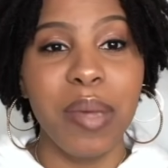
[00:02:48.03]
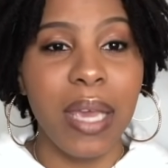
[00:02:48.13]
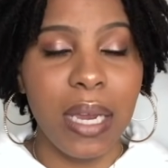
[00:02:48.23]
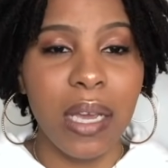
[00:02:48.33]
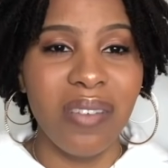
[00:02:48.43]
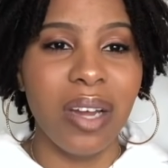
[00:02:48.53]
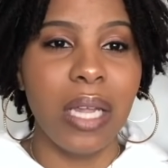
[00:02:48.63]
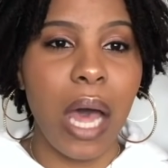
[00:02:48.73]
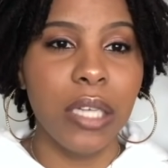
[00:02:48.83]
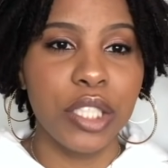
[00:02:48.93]
the beginning of our
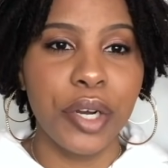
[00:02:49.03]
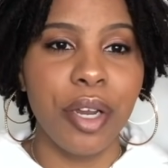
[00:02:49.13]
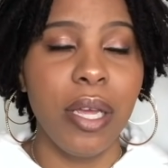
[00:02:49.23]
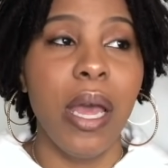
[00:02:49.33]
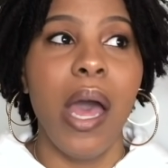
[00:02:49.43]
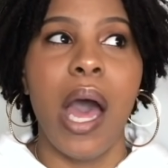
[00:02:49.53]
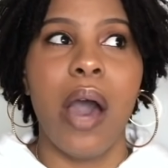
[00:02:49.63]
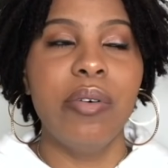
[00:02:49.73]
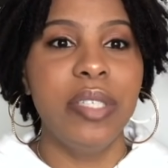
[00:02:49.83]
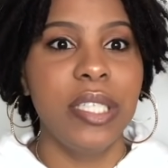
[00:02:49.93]
lock journey,
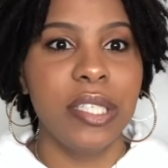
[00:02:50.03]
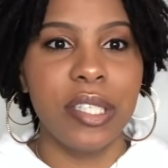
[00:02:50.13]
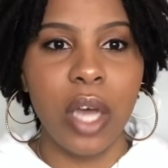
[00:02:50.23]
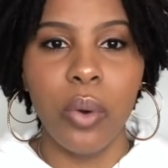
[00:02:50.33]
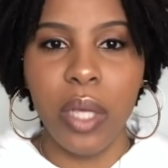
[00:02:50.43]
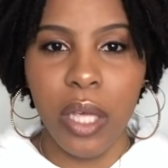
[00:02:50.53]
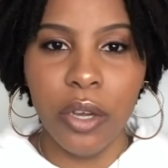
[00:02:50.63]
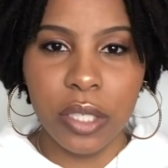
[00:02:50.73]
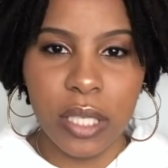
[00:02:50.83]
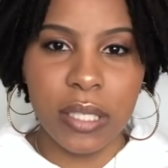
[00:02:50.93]
I was just so
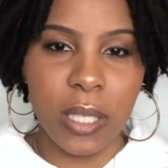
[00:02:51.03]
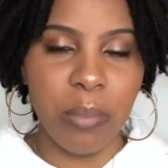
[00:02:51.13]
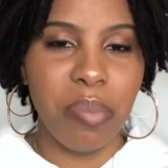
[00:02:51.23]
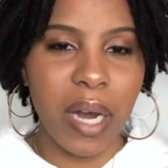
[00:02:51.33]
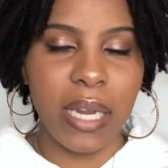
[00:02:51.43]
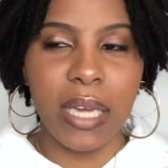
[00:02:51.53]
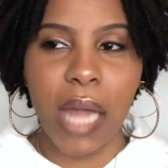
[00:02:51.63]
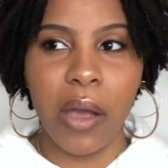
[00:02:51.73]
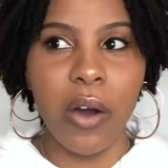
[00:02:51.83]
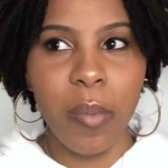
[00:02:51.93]
eager to see budding,
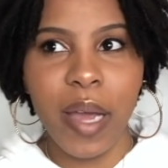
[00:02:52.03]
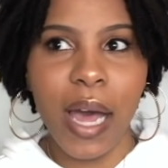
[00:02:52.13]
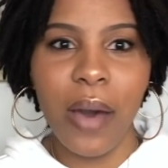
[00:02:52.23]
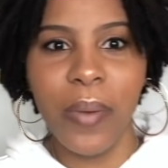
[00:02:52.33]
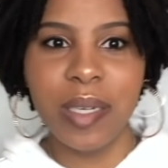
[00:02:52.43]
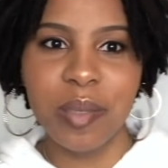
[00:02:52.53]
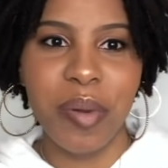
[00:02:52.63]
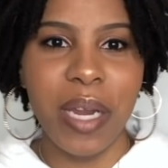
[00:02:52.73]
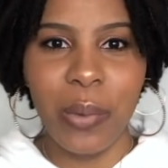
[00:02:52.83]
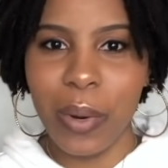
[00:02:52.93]
like, oh my god, where's the
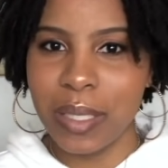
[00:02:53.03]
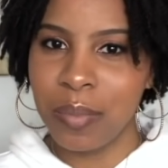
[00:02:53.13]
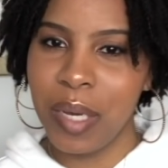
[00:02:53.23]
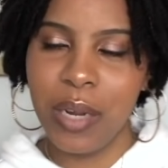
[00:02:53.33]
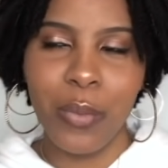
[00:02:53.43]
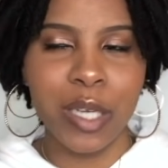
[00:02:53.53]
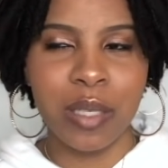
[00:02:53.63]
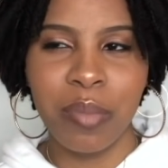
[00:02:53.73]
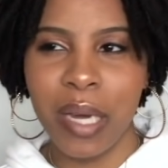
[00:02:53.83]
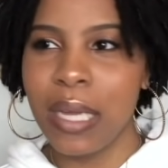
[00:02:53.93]
budding, where's the budding, where's
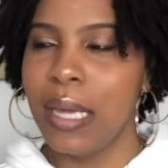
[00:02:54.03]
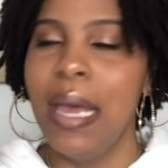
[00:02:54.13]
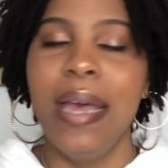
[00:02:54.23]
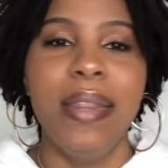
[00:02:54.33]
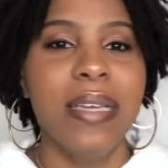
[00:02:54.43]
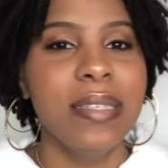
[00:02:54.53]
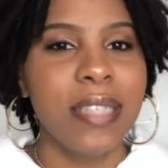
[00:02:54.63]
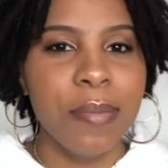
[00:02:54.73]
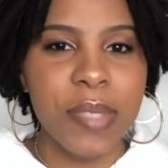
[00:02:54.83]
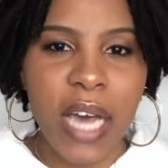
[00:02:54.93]
the budding, that
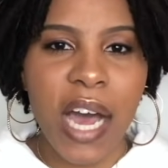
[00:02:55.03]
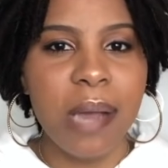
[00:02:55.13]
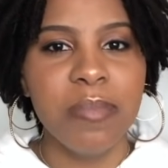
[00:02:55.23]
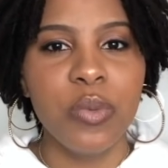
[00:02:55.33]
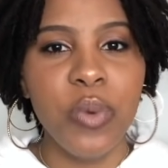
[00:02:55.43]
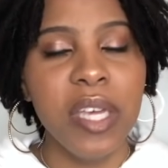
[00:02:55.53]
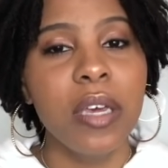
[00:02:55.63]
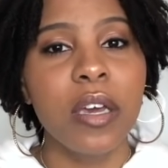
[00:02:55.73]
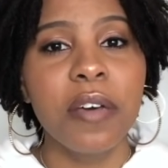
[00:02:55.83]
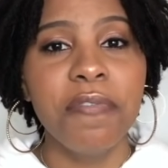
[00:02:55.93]
sometimes we
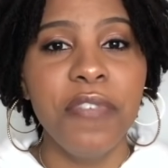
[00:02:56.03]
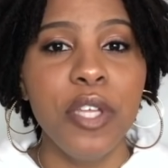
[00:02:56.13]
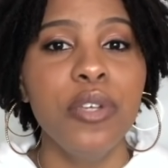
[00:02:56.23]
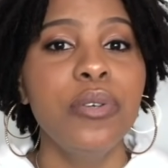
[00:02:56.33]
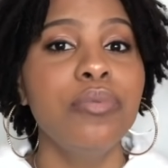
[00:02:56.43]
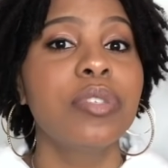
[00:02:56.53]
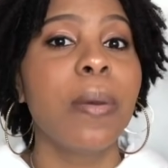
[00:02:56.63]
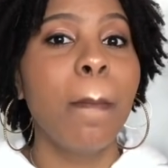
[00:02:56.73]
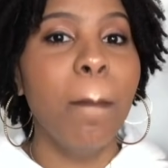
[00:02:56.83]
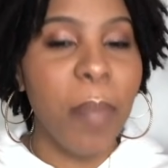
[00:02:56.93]
can confuse
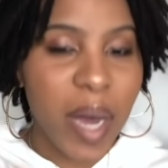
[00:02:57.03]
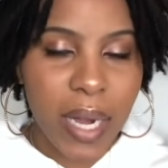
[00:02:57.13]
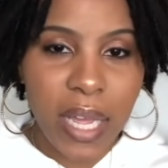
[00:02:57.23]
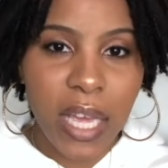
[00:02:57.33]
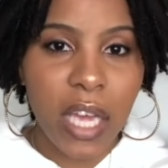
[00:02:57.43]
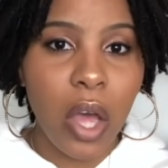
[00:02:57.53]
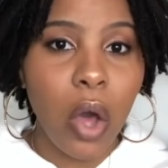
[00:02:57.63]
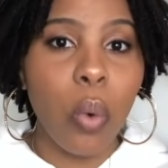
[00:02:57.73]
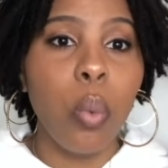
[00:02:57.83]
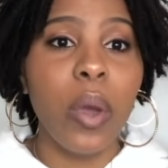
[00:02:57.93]
budding
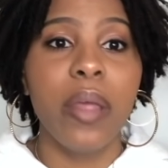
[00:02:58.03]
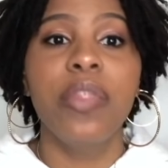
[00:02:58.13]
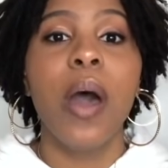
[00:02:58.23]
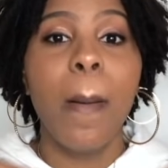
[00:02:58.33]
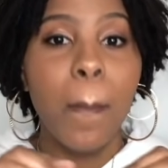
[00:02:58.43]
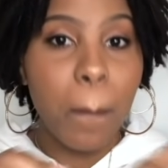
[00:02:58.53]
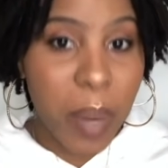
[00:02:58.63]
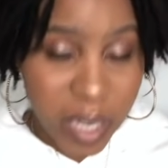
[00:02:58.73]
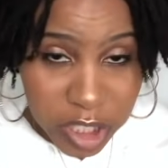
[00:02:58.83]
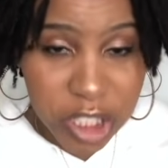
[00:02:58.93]
with
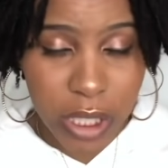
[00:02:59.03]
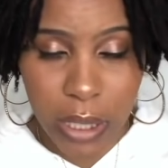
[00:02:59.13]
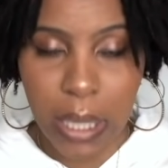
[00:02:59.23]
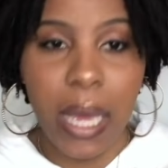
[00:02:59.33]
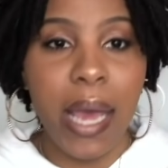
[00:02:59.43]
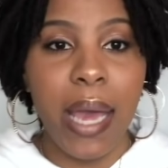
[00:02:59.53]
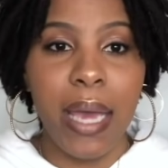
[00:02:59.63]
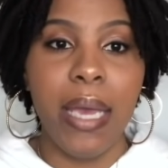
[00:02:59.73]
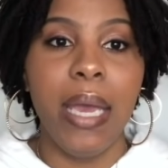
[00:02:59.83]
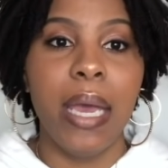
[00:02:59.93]
bunching,
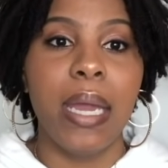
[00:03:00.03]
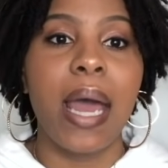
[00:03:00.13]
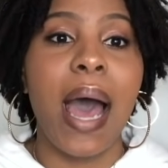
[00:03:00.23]
and